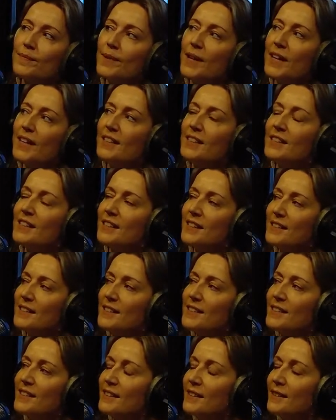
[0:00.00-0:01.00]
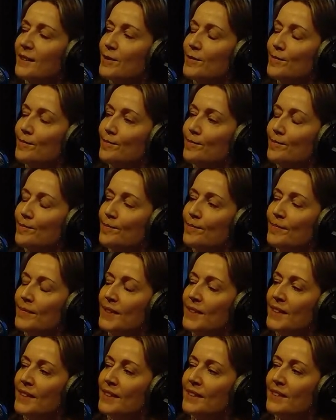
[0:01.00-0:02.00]
it's.
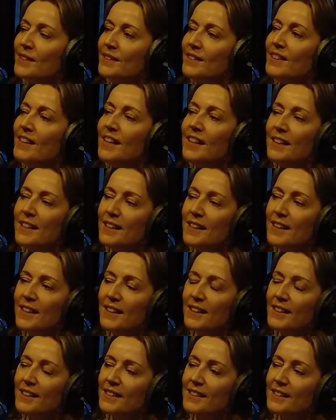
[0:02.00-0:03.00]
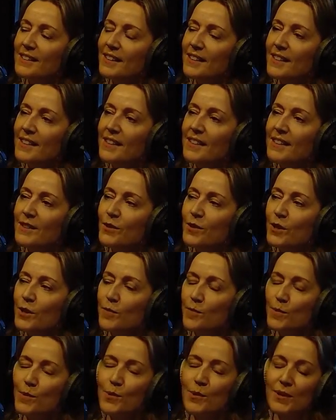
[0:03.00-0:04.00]
I think it's quite
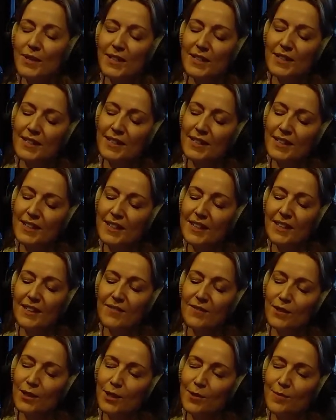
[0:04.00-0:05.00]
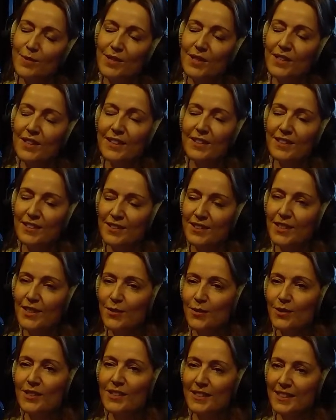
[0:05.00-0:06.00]
important, actually, in any environment you go. You need
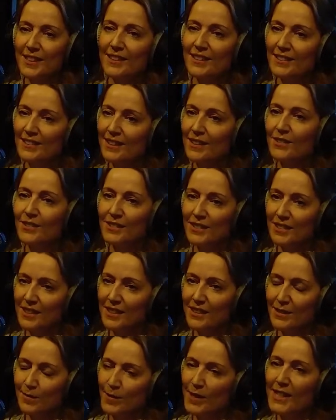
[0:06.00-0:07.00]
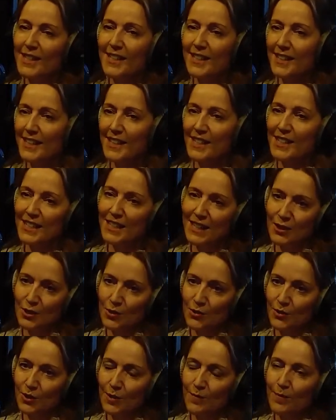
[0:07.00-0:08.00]
to understand the culture, particularly in an
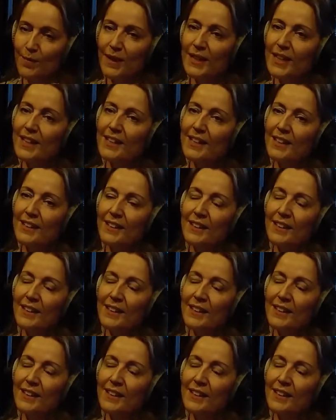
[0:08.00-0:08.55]
international company.